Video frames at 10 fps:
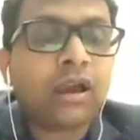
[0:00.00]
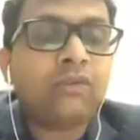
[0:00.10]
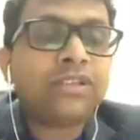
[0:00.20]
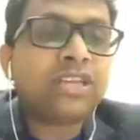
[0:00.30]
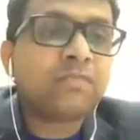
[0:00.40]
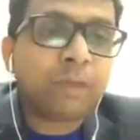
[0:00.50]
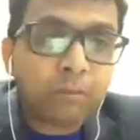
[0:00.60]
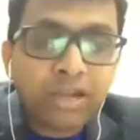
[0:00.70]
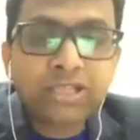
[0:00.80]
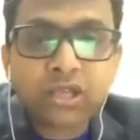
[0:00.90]
which is
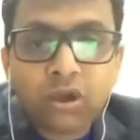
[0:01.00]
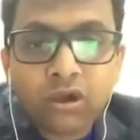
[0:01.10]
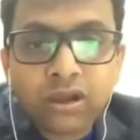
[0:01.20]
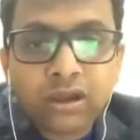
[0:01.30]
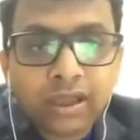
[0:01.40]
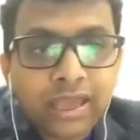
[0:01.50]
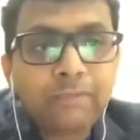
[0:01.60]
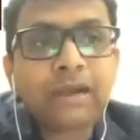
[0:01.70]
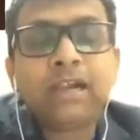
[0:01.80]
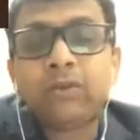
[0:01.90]
published on
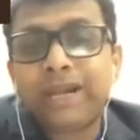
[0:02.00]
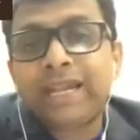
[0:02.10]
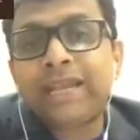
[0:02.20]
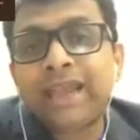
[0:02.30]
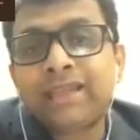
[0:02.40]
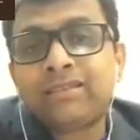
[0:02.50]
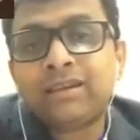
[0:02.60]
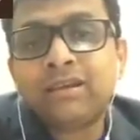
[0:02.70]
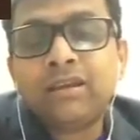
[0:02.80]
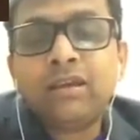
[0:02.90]
April 28th,
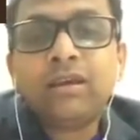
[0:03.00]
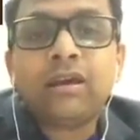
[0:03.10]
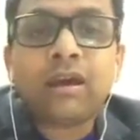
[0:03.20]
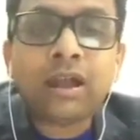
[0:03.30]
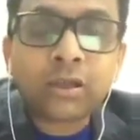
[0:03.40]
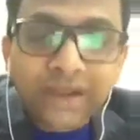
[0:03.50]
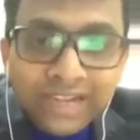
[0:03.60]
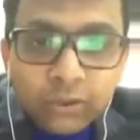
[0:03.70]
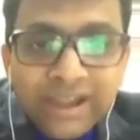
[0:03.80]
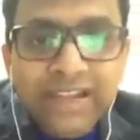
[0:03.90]

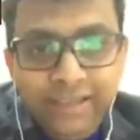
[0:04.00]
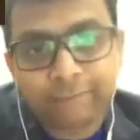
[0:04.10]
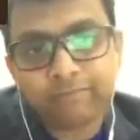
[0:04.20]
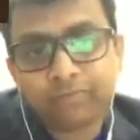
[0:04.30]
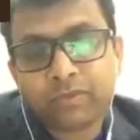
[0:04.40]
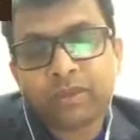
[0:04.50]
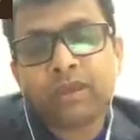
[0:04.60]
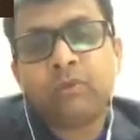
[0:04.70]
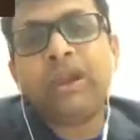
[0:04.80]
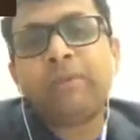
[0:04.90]
2020.
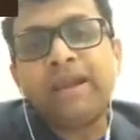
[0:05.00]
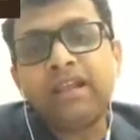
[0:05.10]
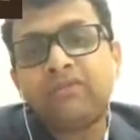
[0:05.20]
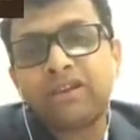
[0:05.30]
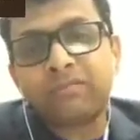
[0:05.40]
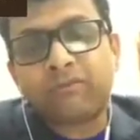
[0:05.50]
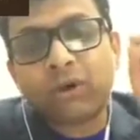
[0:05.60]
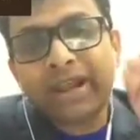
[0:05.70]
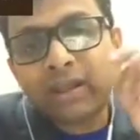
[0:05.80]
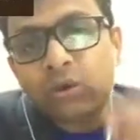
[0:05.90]
Well, my dear friends,
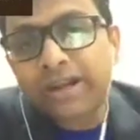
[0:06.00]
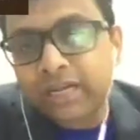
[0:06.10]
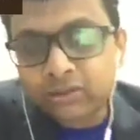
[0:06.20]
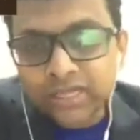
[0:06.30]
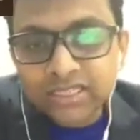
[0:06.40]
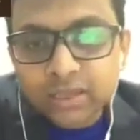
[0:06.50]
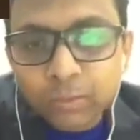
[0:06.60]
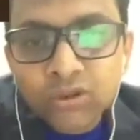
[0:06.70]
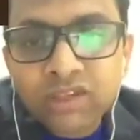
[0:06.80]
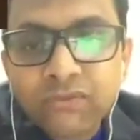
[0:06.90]
before I go into this,
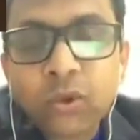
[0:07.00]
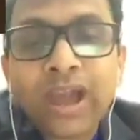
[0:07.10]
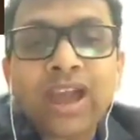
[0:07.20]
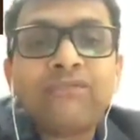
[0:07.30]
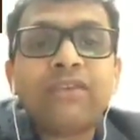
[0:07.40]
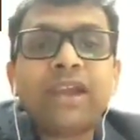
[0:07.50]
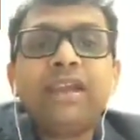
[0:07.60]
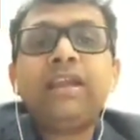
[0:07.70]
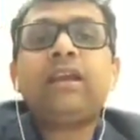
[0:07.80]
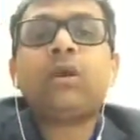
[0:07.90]
suppose if you have
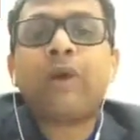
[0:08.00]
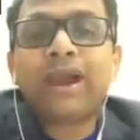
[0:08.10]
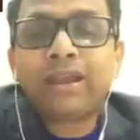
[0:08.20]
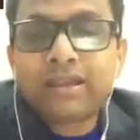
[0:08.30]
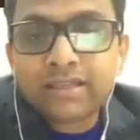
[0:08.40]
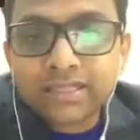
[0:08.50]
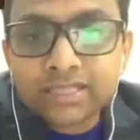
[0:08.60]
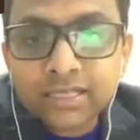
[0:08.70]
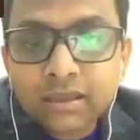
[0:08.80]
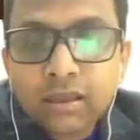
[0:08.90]
any
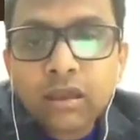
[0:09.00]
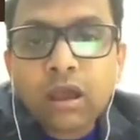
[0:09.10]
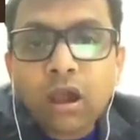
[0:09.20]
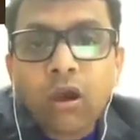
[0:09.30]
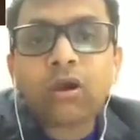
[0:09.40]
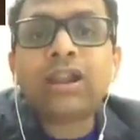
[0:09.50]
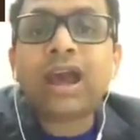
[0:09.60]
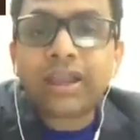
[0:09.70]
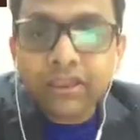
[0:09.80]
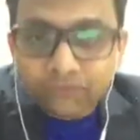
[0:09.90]
queries on
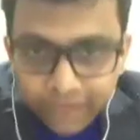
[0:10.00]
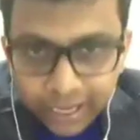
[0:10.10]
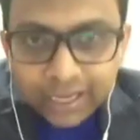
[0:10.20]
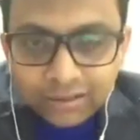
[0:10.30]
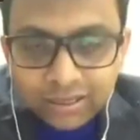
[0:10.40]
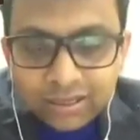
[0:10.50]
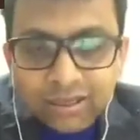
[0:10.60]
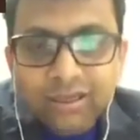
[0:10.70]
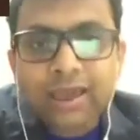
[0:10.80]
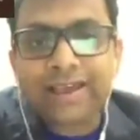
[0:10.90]
I-VED,
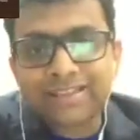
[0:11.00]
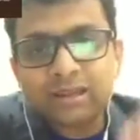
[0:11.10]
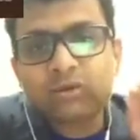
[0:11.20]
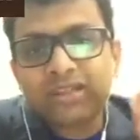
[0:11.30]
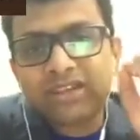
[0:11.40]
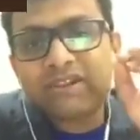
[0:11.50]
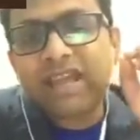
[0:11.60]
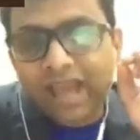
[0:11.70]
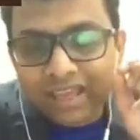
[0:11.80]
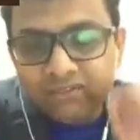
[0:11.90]

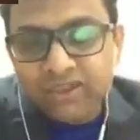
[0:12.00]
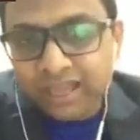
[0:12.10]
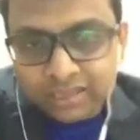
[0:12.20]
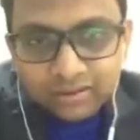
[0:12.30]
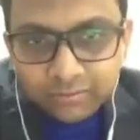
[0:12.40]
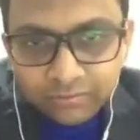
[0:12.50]
exclusively I-VED,